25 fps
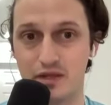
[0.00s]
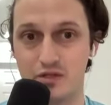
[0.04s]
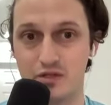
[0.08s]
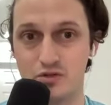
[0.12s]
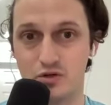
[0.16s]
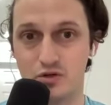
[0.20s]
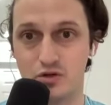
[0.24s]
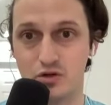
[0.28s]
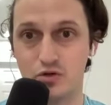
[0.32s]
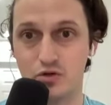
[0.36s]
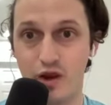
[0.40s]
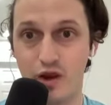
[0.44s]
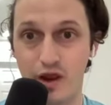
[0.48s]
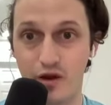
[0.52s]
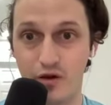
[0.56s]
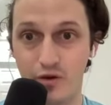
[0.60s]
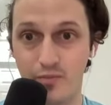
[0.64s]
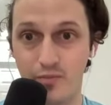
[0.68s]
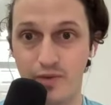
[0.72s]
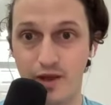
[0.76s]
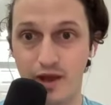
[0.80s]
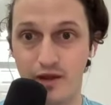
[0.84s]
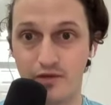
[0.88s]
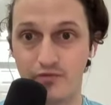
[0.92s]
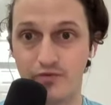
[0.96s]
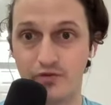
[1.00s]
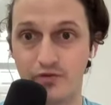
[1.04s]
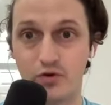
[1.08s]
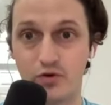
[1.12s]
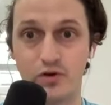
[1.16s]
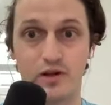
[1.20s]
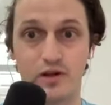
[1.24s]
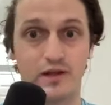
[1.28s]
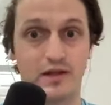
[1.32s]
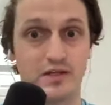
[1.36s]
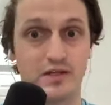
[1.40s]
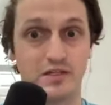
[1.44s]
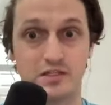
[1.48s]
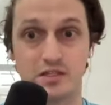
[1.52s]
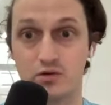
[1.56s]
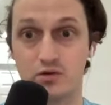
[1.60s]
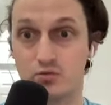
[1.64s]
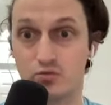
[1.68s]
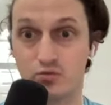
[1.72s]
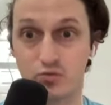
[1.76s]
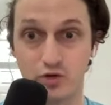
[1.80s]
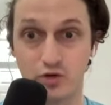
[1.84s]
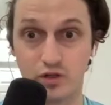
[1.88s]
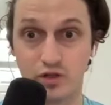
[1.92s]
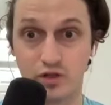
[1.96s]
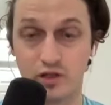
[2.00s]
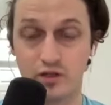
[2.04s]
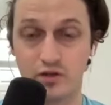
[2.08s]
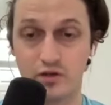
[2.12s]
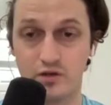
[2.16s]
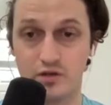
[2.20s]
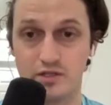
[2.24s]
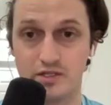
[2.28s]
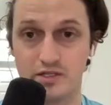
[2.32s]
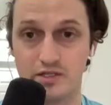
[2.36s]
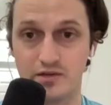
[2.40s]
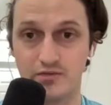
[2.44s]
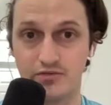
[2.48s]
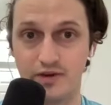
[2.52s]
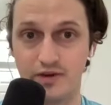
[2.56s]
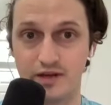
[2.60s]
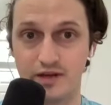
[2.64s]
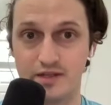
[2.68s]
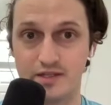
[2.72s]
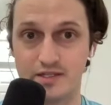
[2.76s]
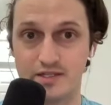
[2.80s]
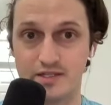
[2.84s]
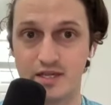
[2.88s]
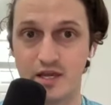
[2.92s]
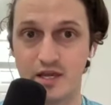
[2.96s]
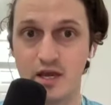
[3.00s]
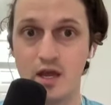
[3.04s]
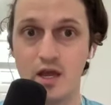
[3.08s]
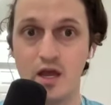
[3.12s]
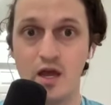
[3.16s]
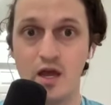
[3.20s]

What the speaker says: into a crowded backfield against a really good defense.